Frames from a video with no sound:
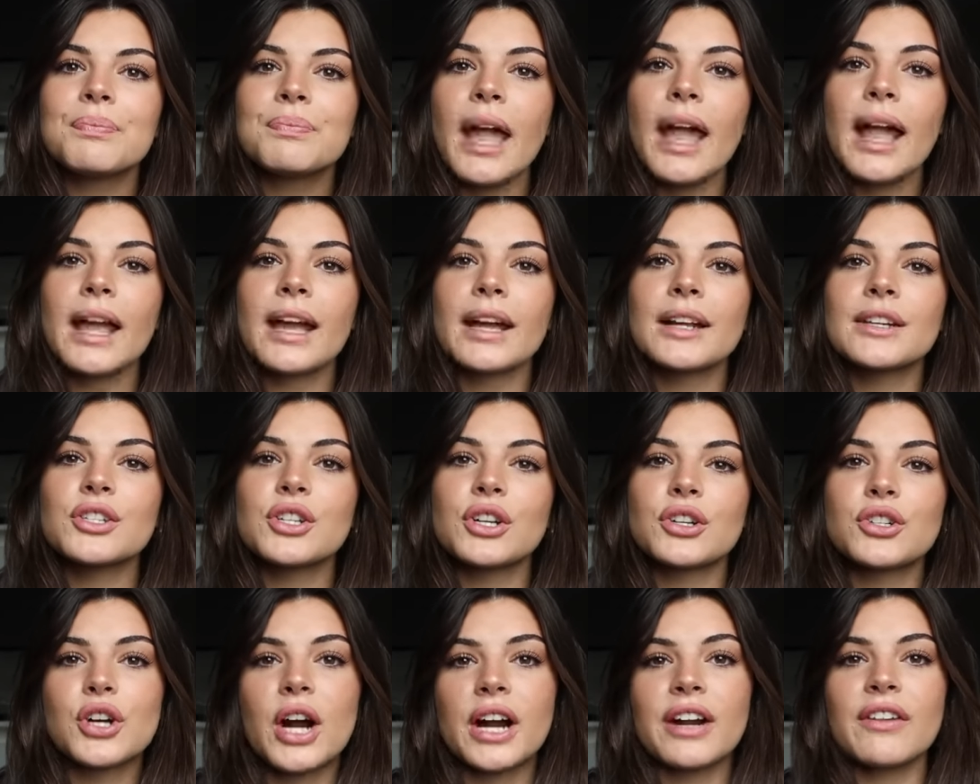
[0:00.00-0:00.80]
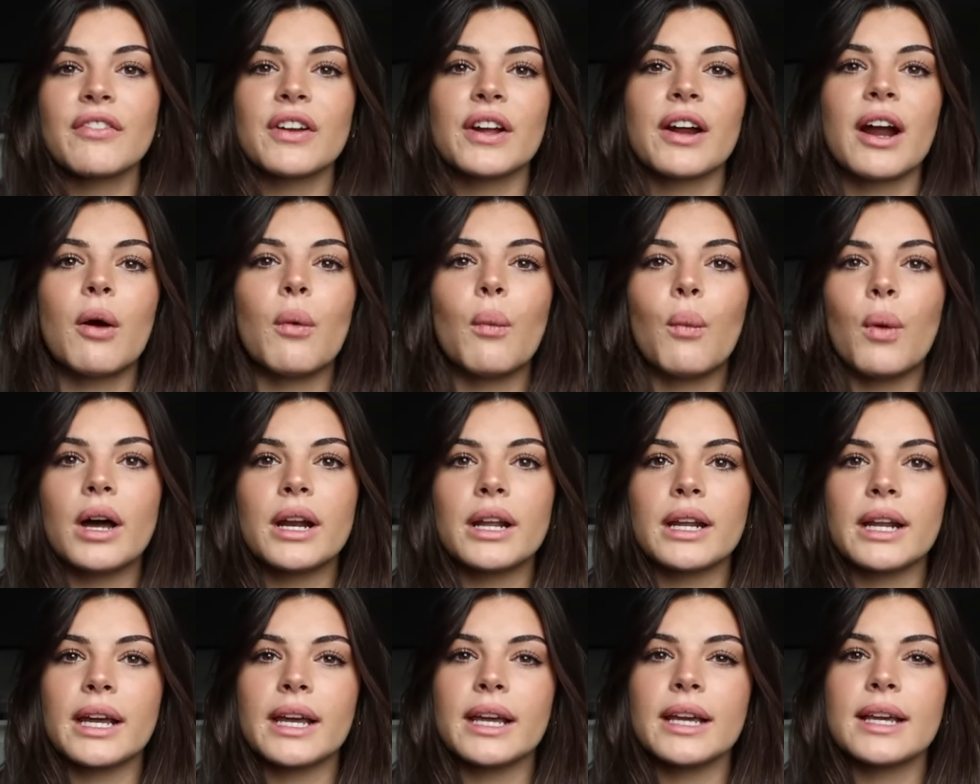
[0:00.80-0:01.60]
And you're trying to figure out what
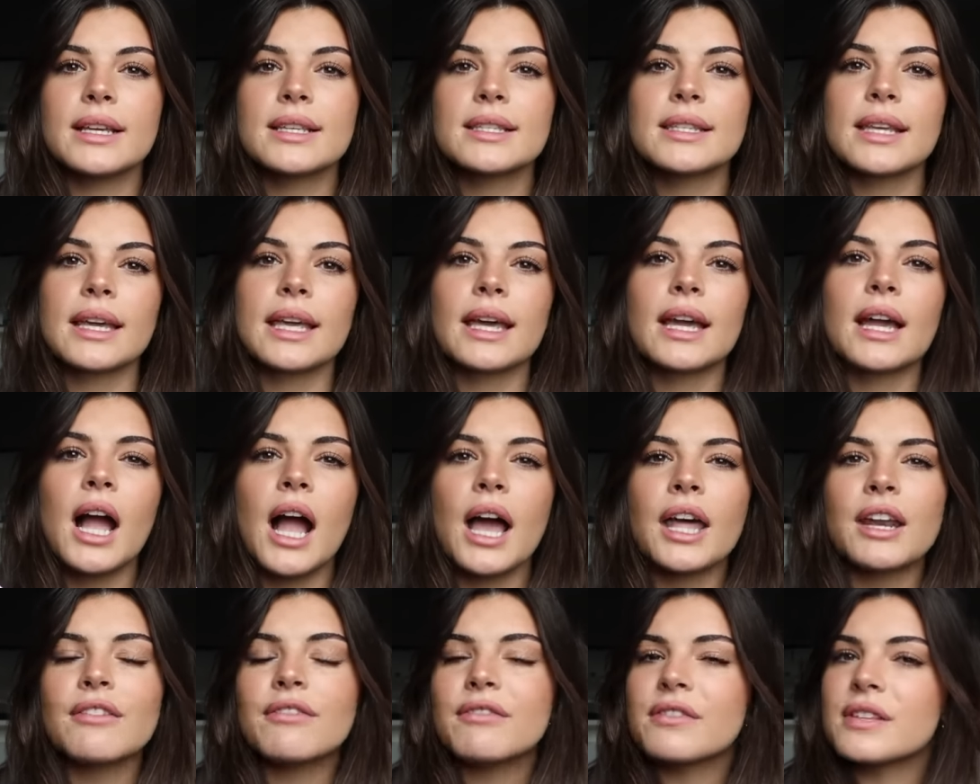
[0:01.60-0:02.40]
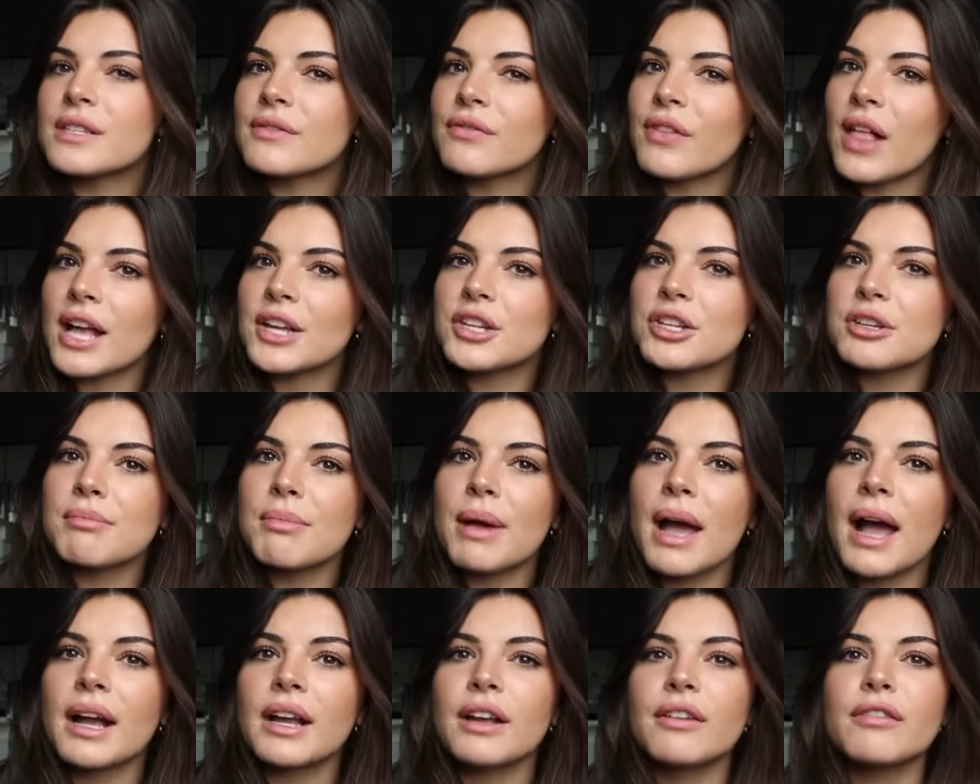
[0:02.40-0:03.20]
it is. Like it kind of is flashing
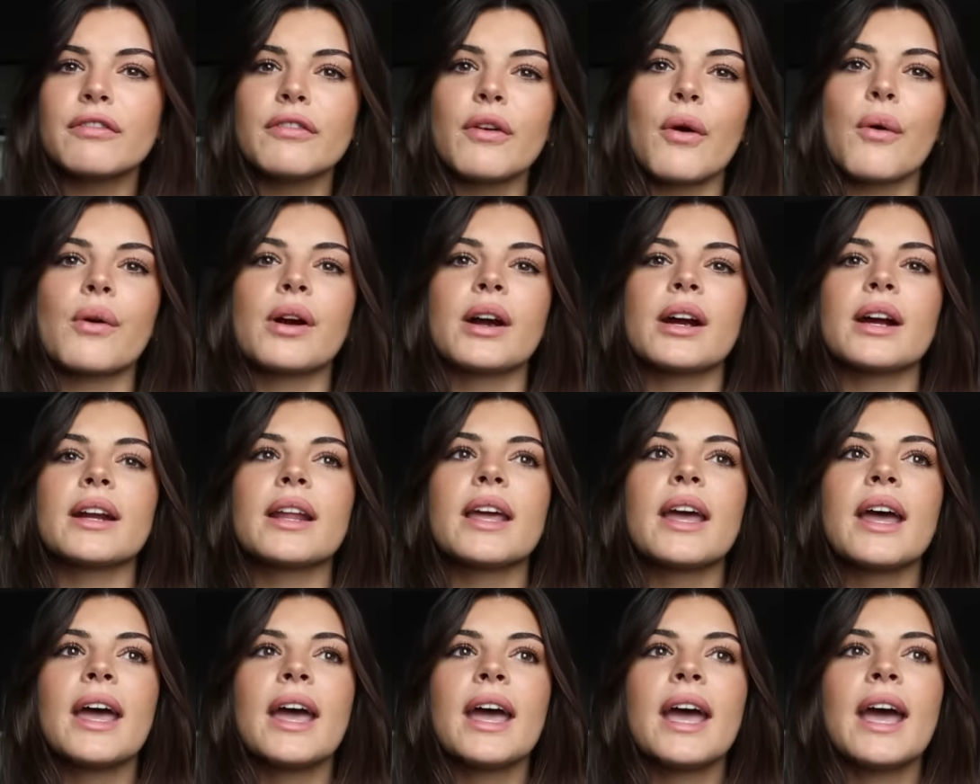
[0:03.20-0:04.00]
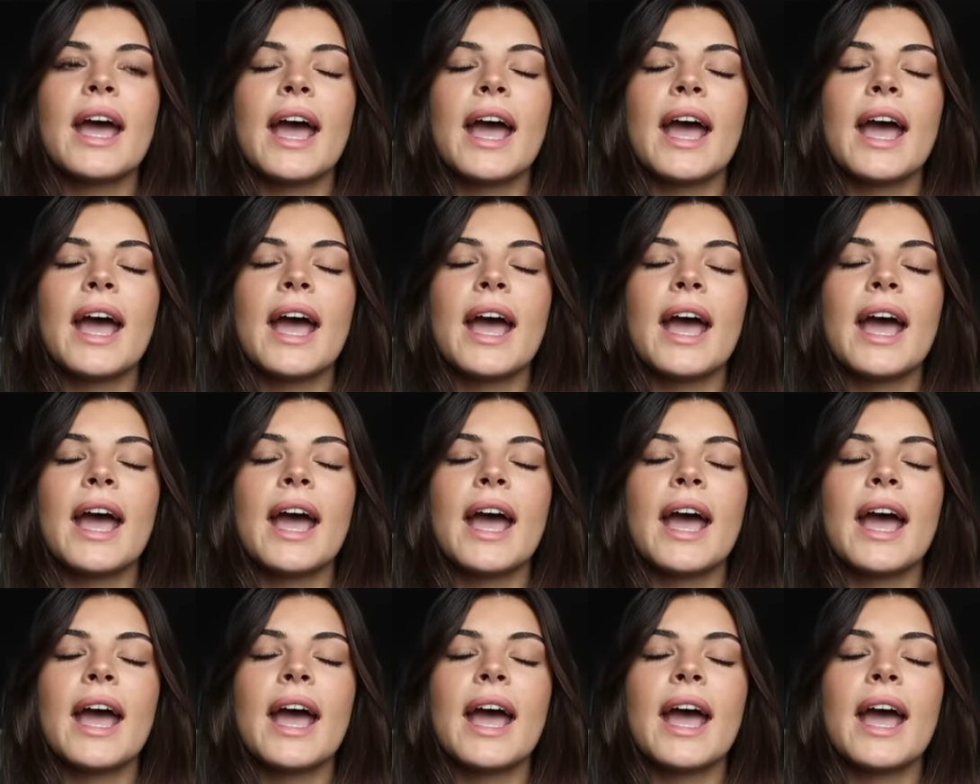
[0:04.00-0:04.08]
back and forward.